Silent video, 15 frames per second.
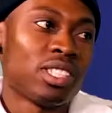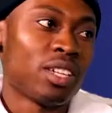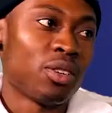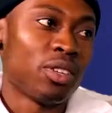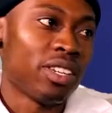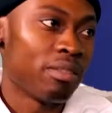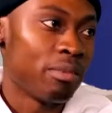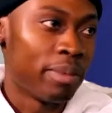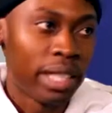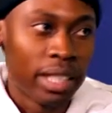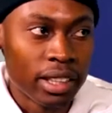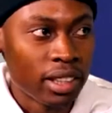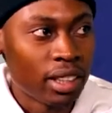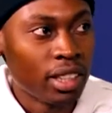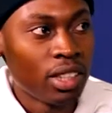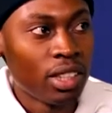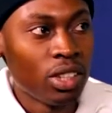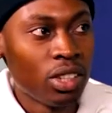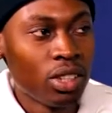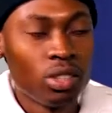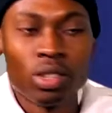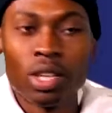don't have money.
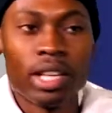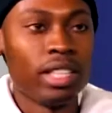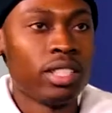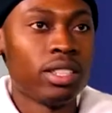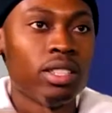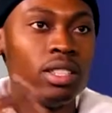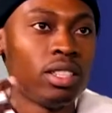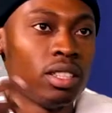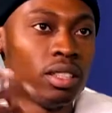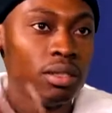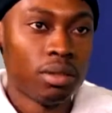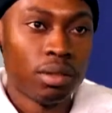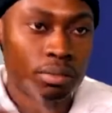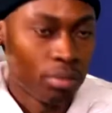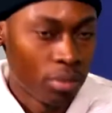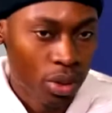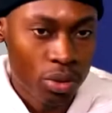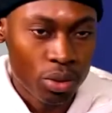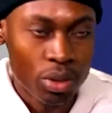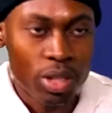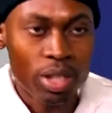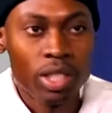You are easily,
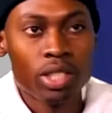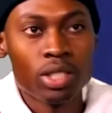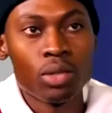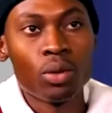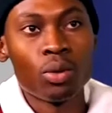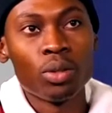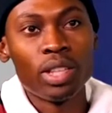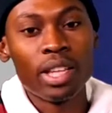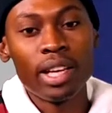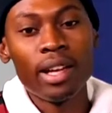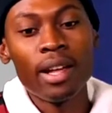you can easily go there,